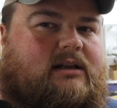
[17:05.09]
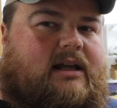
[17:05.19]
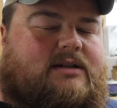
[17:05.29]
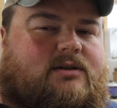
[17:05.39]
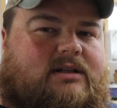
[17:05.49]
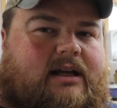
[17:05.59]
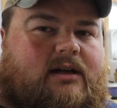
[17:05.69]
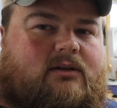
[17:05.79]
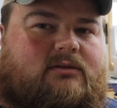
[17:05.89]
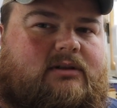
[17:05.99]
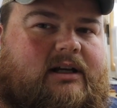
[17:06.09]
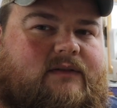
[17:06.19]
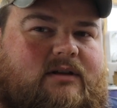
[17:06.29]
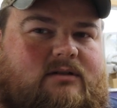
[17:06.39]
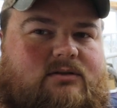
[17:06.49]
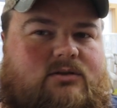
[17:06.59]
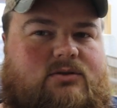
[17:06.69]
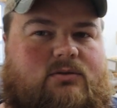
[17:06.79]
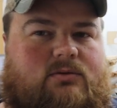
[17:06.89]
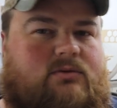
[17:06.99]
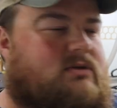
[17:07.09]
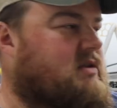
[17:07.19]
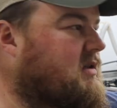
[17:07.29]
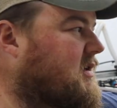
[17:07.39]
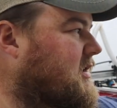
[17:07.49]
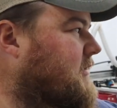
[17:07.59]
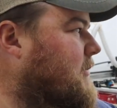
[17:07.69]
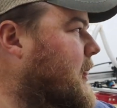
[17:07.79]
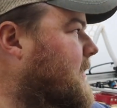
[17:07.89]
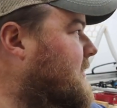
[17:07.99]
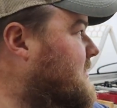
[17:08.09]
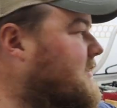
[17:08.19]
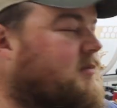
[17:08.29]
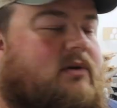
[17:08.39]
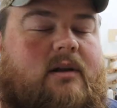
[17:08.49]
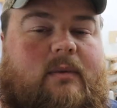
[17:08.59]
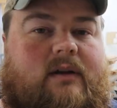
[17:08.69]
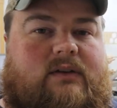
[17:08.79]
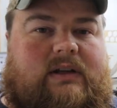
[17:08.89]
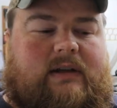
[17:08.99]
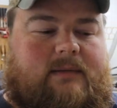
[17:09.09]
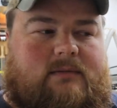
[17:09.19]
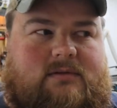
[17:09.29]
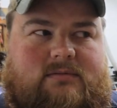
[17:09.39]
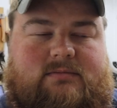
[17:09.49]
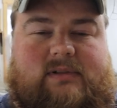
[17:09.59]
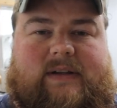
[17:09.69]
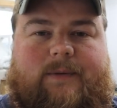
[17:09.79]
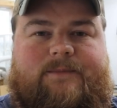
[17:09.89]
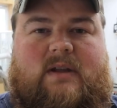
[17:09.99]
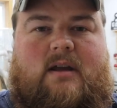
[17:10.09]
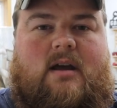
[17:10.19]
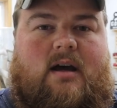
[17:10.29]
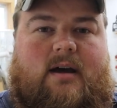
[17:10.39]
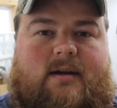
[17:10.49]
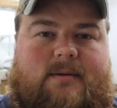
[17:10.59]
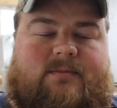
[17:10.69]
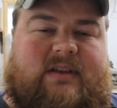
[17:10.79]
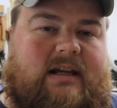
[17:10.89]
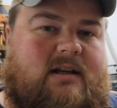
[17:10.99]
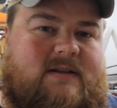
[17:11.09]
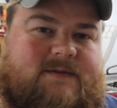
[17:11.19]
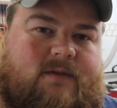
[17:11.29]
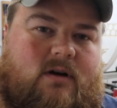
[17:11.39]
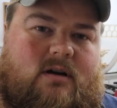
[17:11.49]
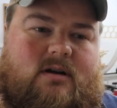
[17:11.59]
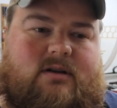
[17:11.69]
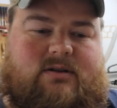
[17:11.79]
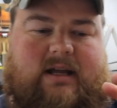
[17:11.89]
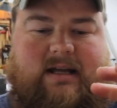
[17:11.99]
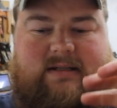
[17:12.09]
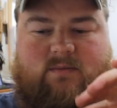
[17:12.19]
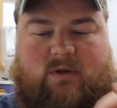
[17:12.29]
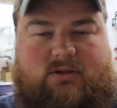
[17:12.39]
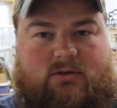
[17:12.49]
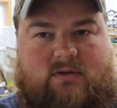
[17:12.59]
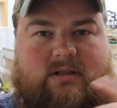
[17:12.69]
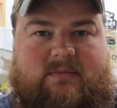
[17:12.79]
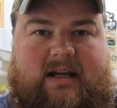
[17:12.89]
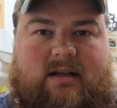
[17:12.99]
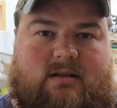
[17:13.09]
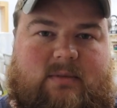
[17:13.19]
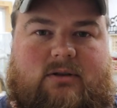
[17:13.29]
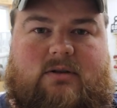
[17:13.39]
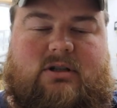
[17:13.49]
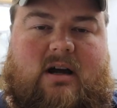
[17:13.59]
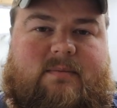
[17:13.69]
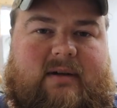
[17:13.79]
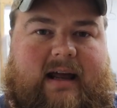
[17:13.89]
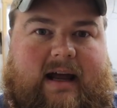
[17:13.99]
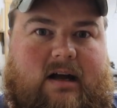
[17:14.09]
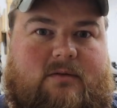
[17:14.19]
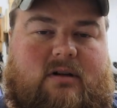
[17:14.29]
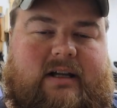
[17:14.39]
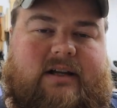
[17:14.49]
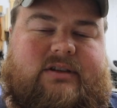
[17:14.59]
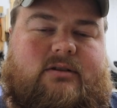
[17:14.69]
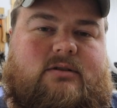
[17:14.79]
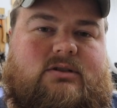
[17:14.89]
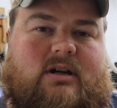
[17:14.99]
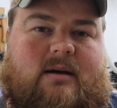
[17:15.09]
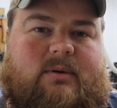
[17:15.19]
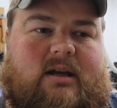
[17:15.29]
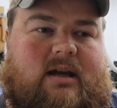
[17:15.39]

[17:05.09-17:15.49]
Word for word: and Laser Town, and then tools. That's pretty much it. So, um, thinking as far as what tools I'm taking to my new shop and how I'm going to lay out that new shop,